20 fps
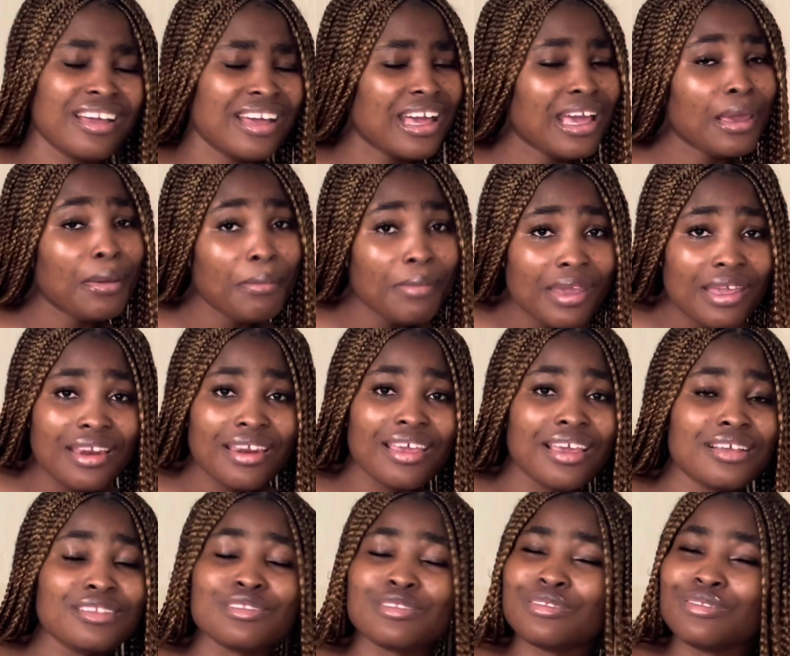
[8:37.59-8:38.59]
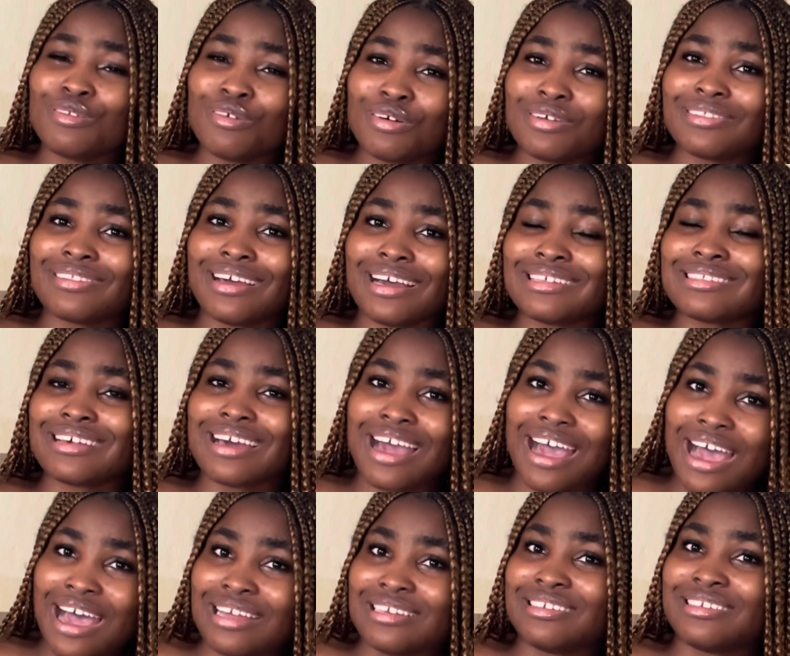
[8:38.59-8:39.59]
I mean, it's not that
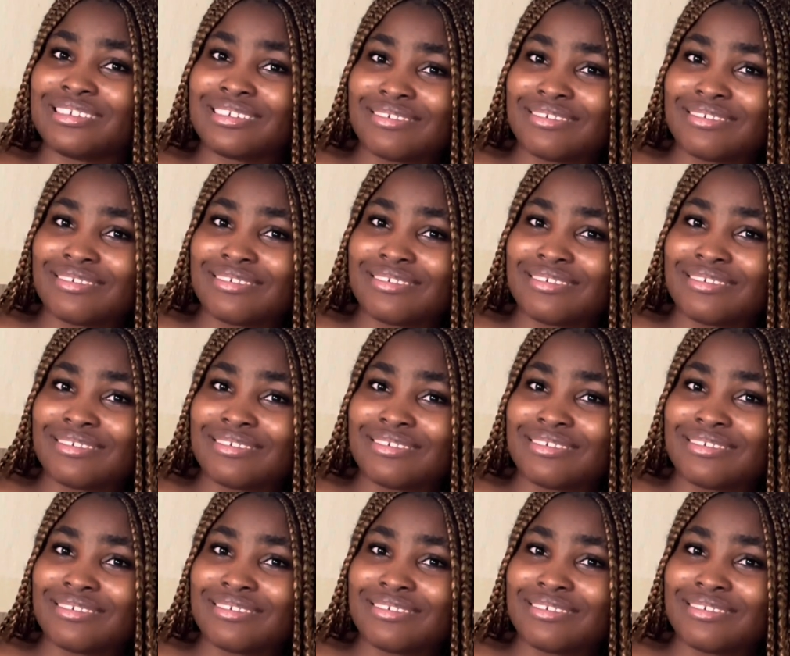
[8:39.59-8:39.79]
hard.